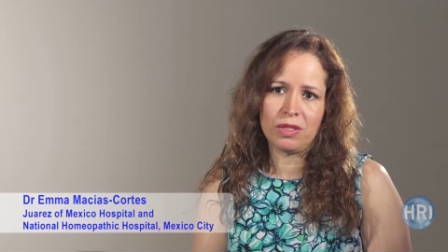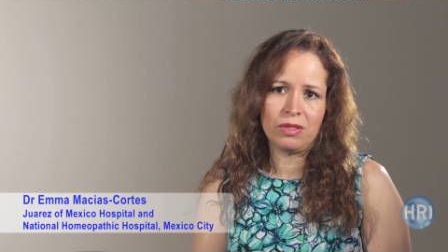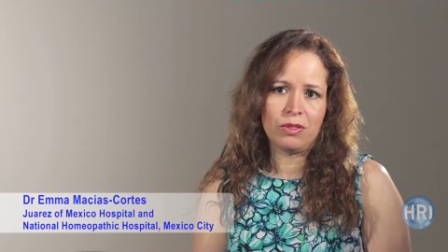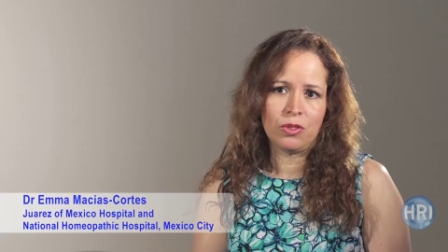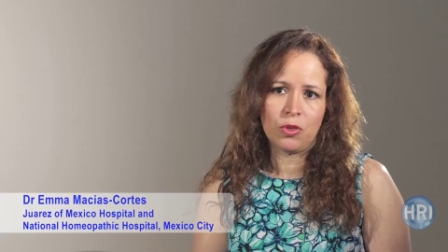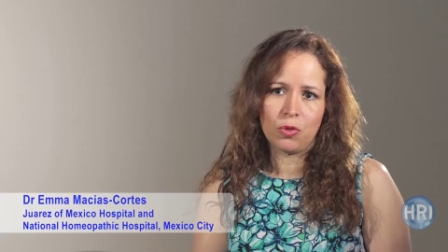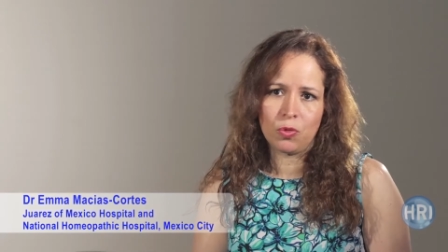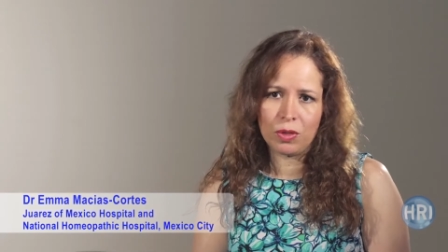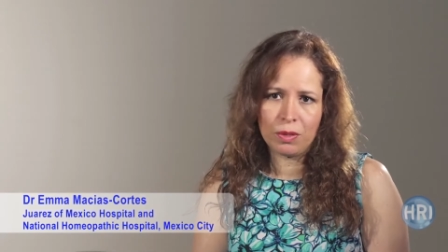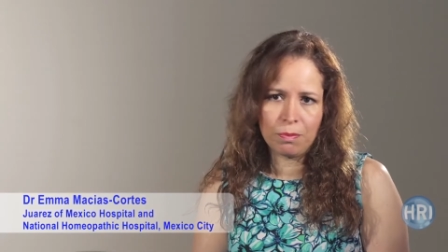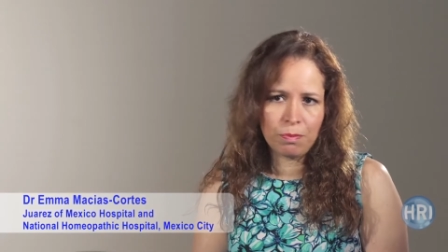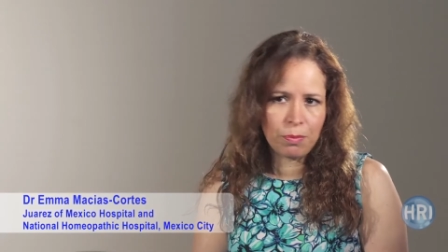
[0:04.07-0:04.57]

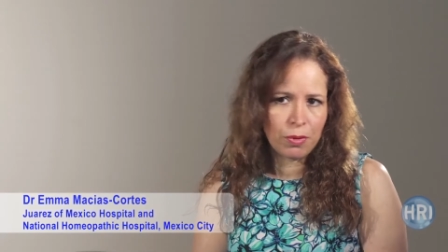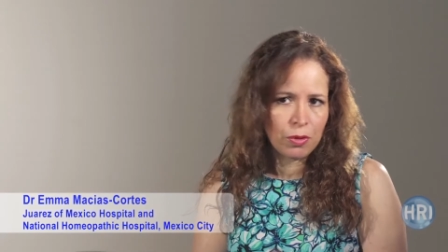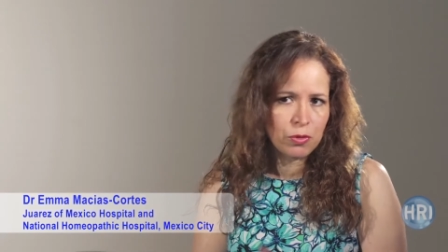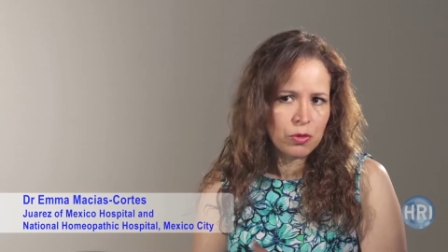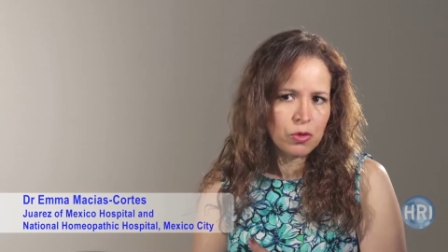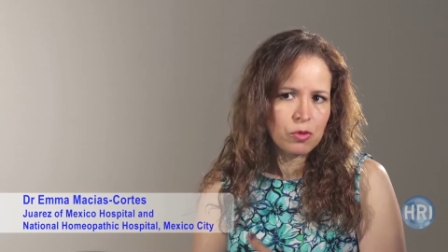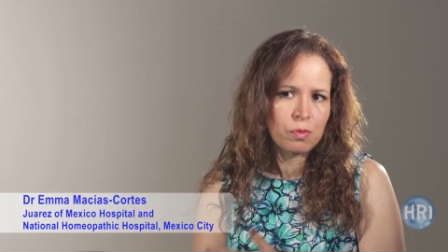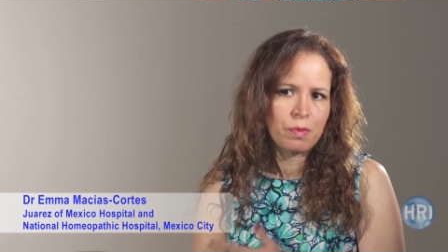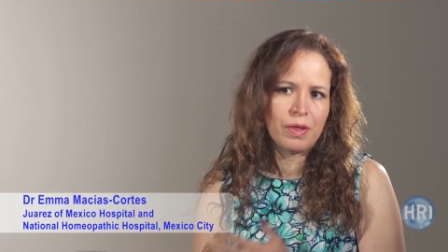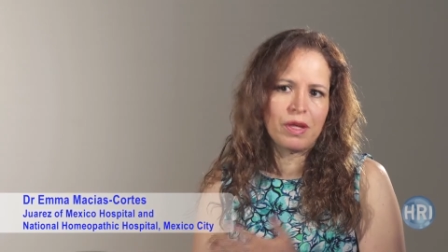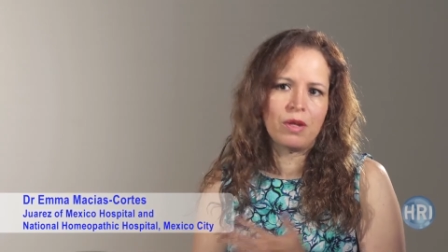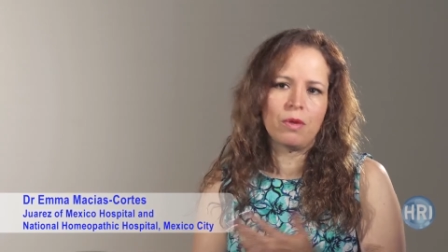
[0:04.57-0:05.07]
and during
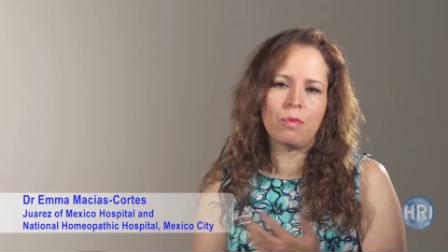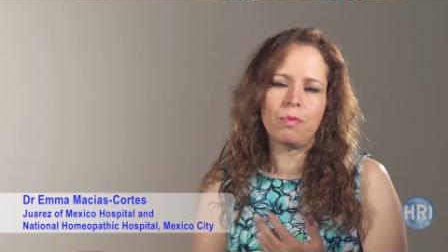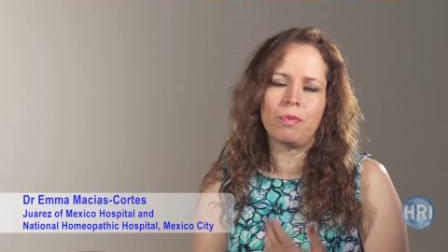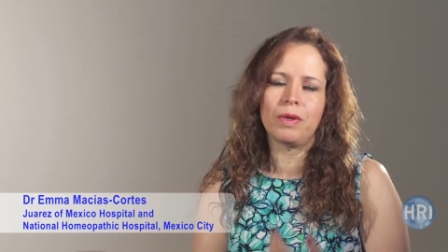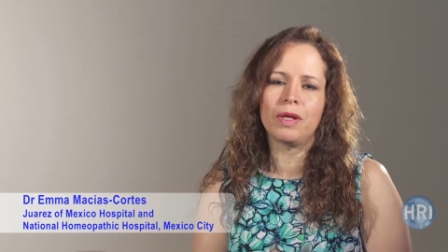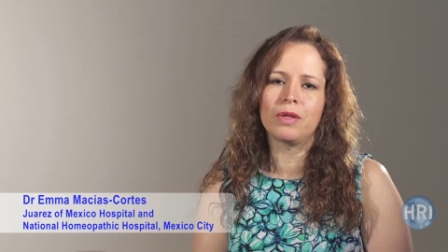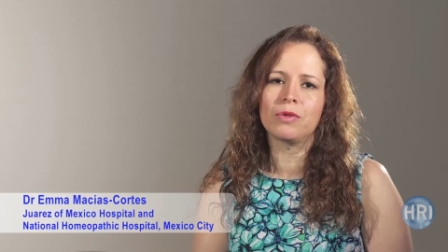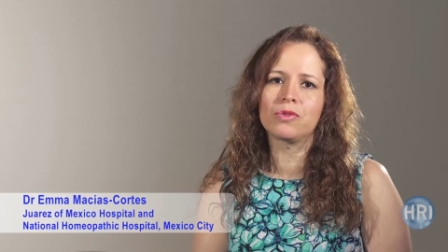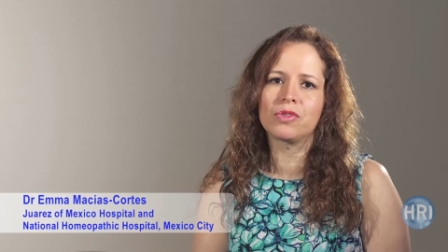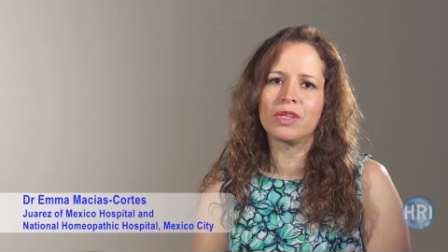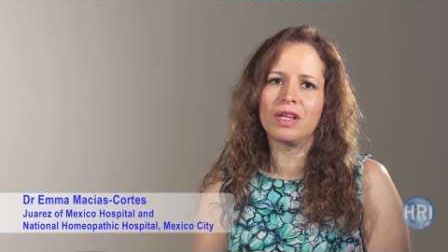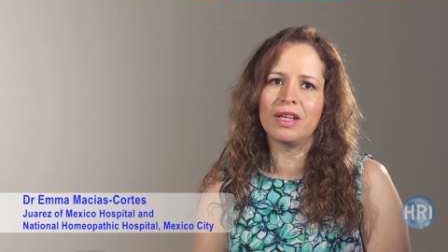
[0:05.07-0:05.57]

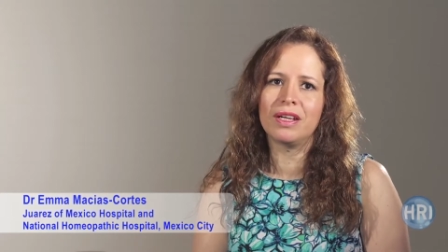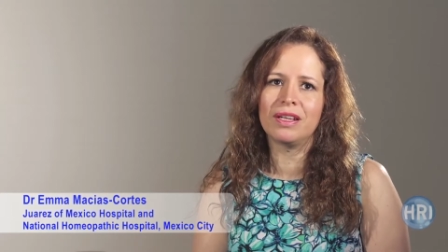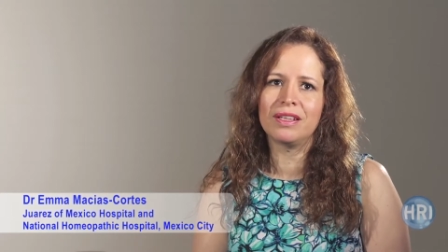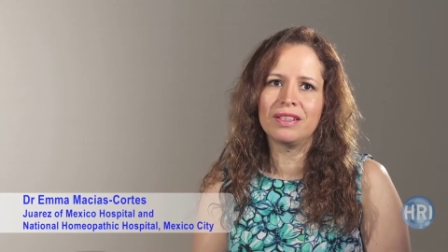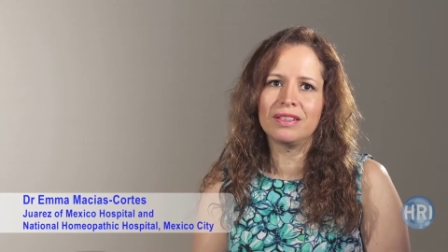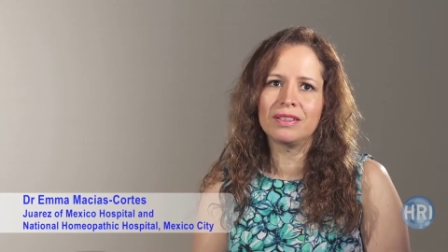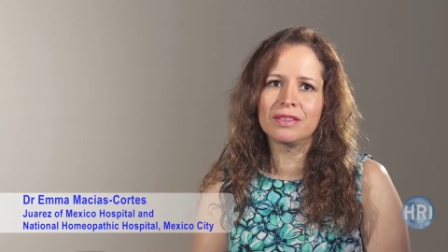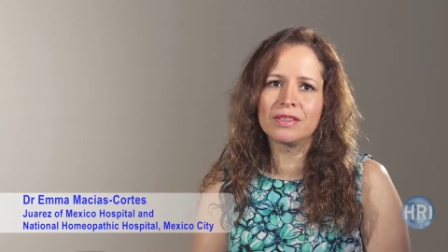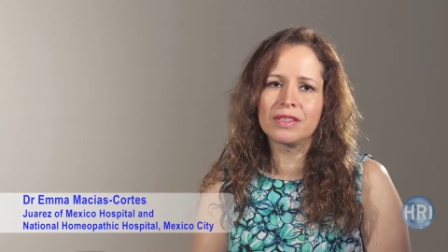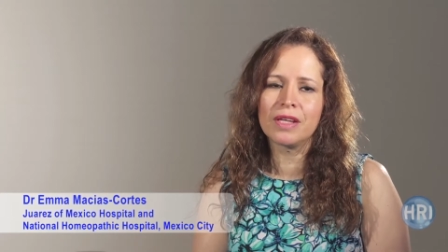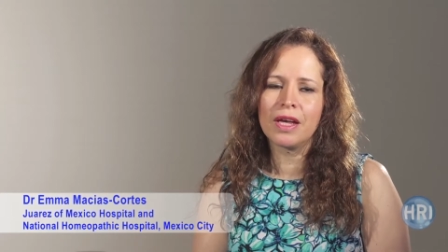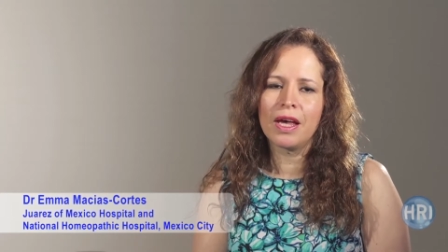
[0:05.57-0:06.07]
postmenopause
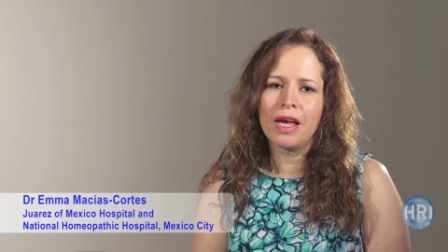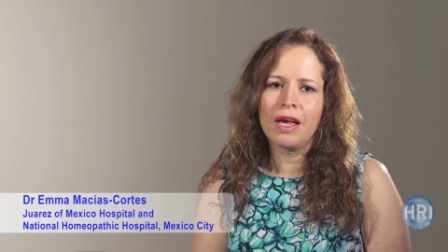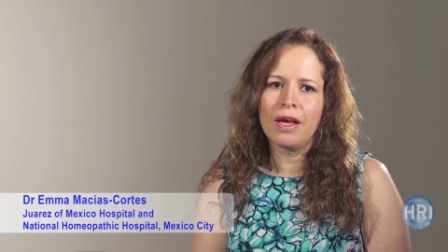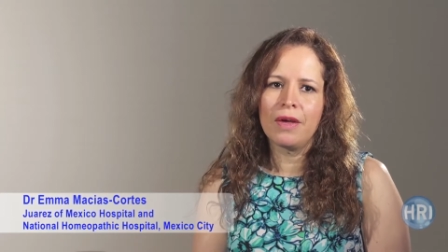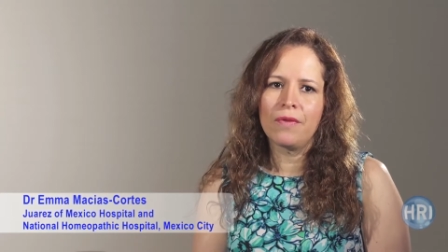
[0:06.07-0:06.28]
and